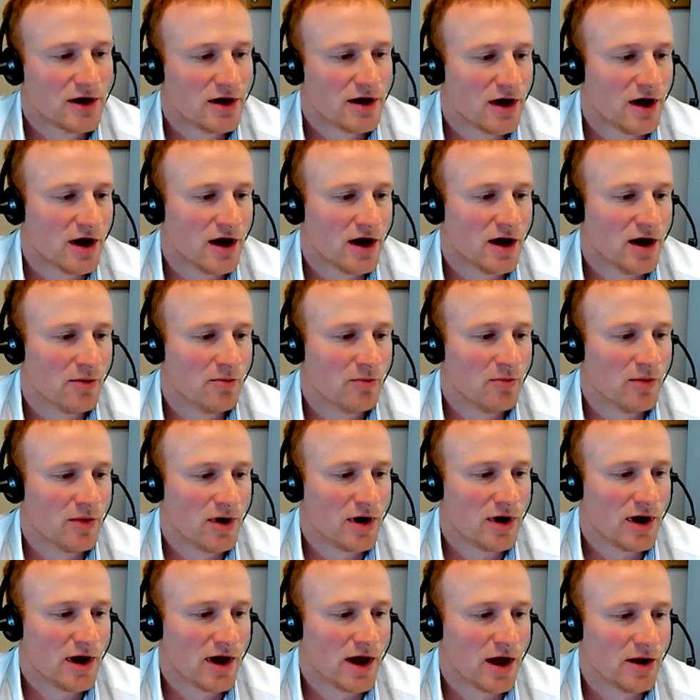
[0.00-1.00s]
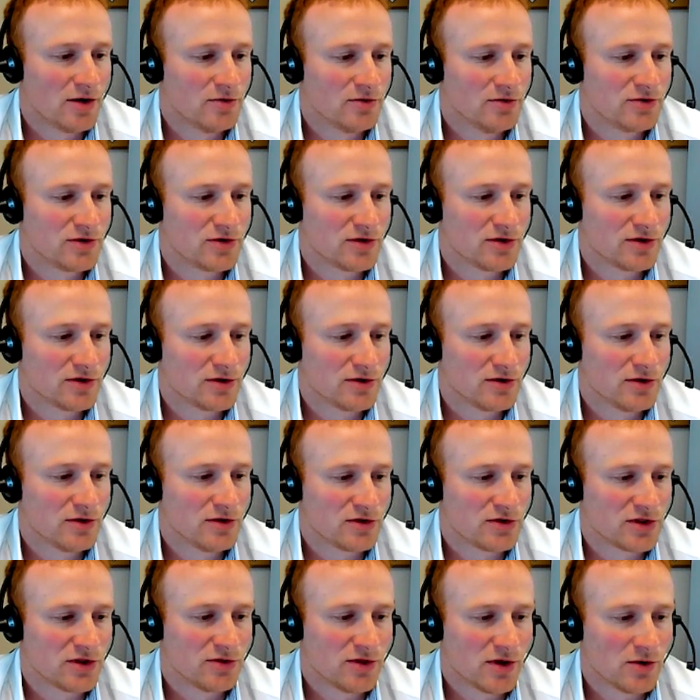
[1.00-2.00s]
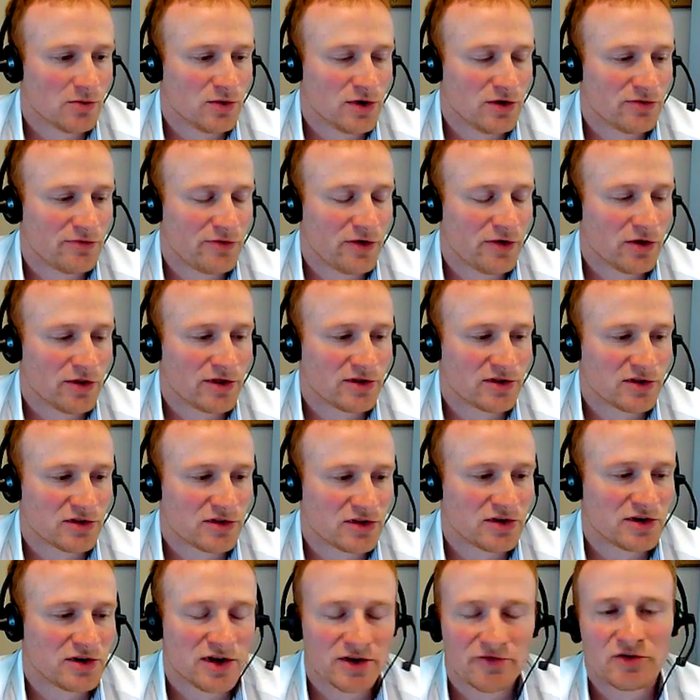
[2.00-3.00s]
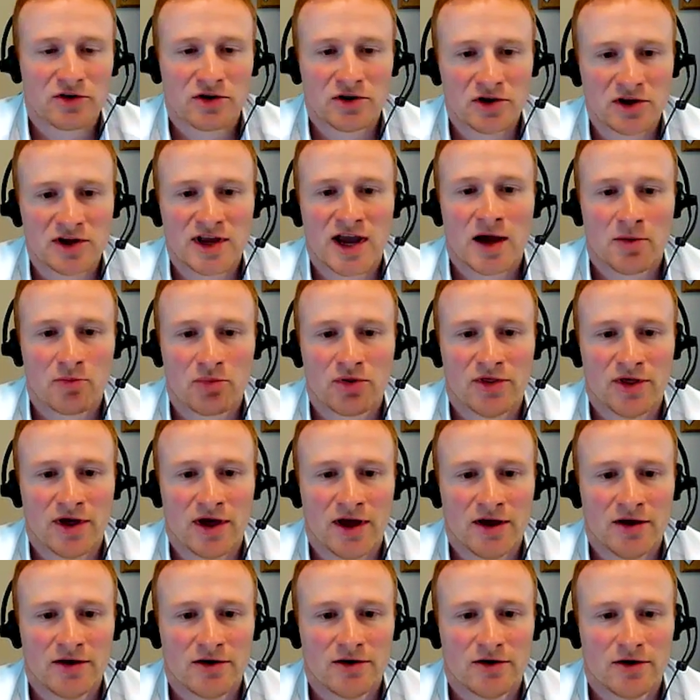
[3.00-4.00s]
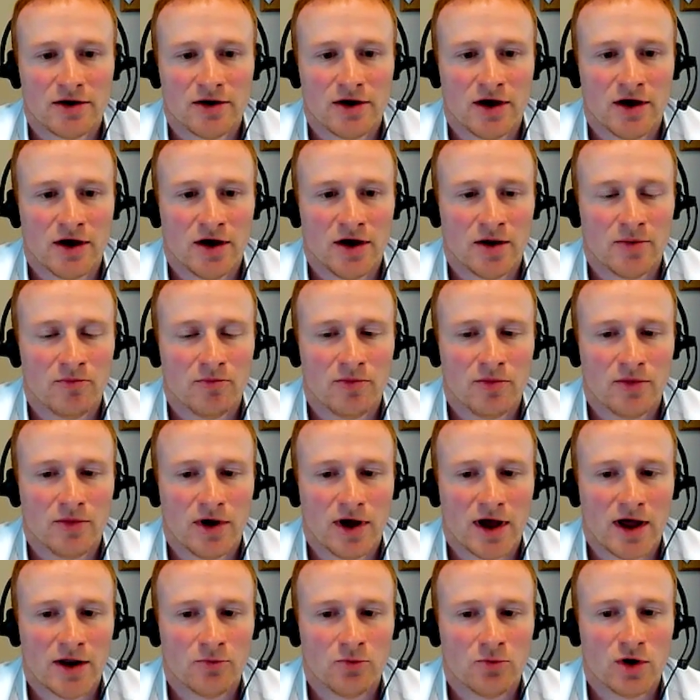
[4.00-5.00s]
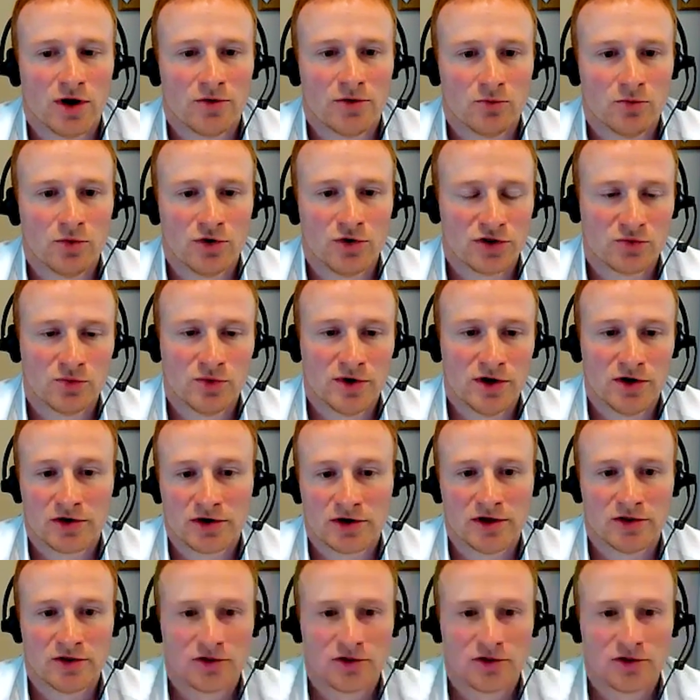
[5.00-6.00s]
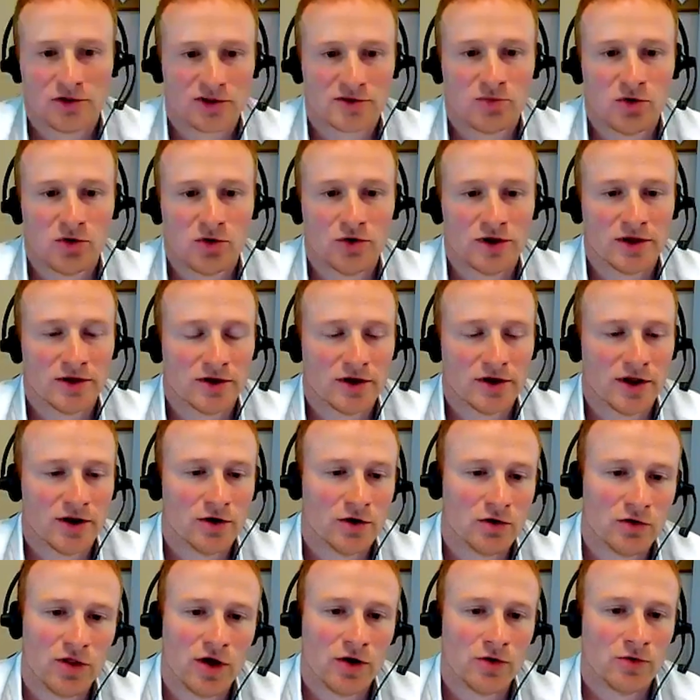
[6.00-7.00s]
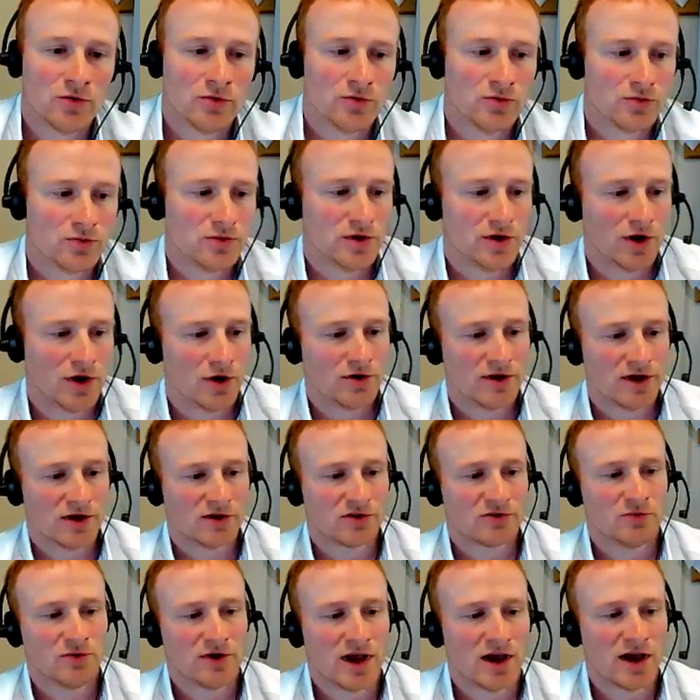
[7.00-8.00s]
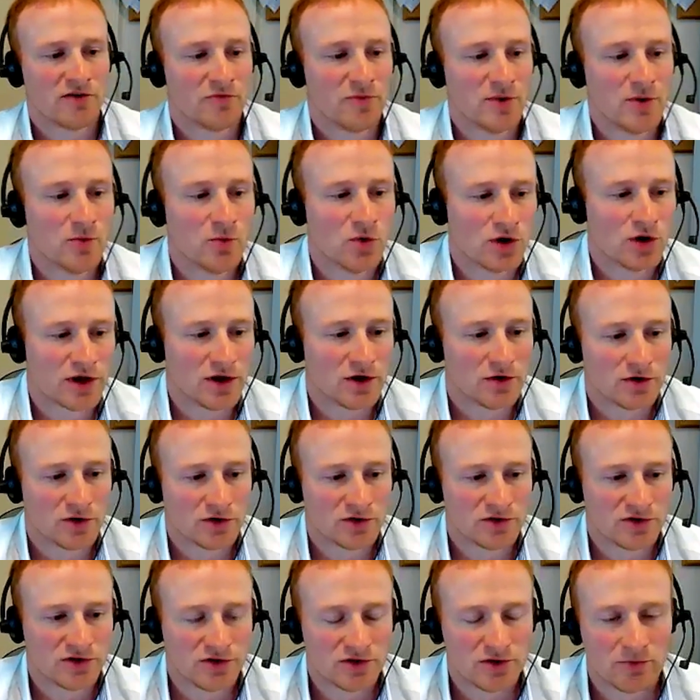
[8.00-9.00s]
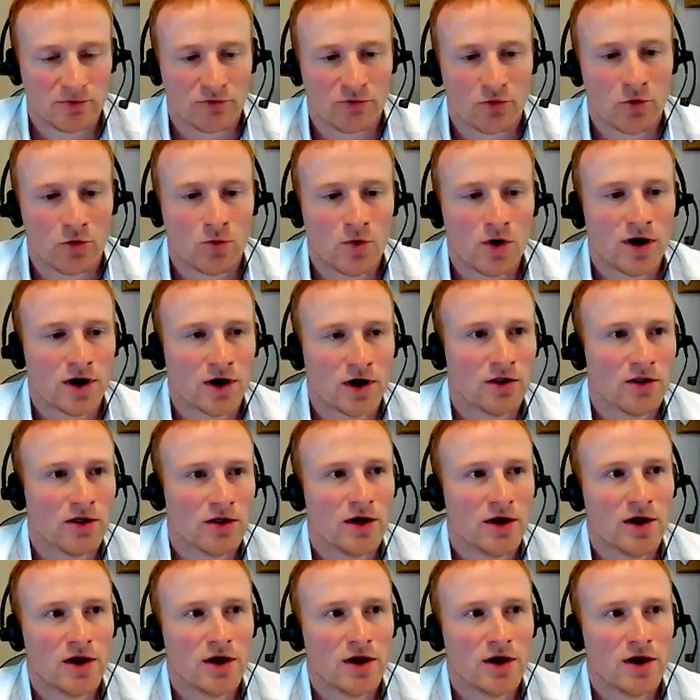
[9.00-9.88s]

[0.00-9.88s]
And so that we feel there's a significant gap there, and one which we're looking to exploit. And although, yes, we have been working on our system for a while,